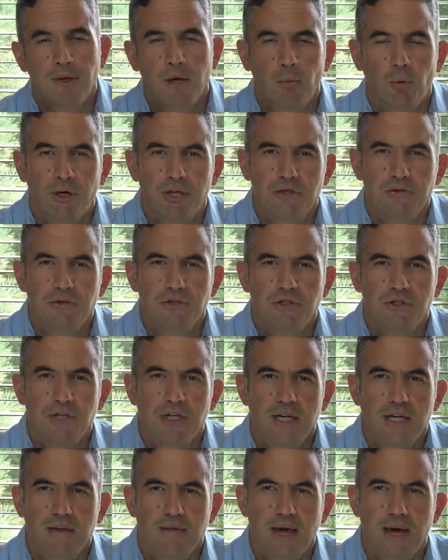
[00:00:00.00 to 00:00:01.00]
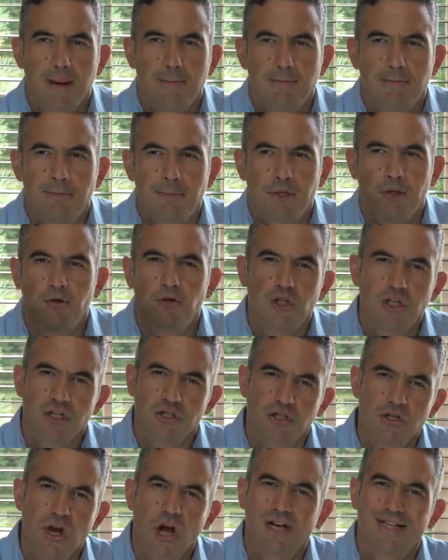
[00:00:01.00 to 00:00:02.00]
where you see that you're
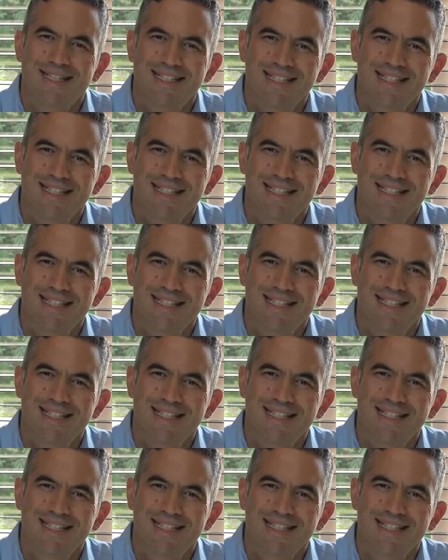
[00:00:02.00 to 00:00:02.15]
just not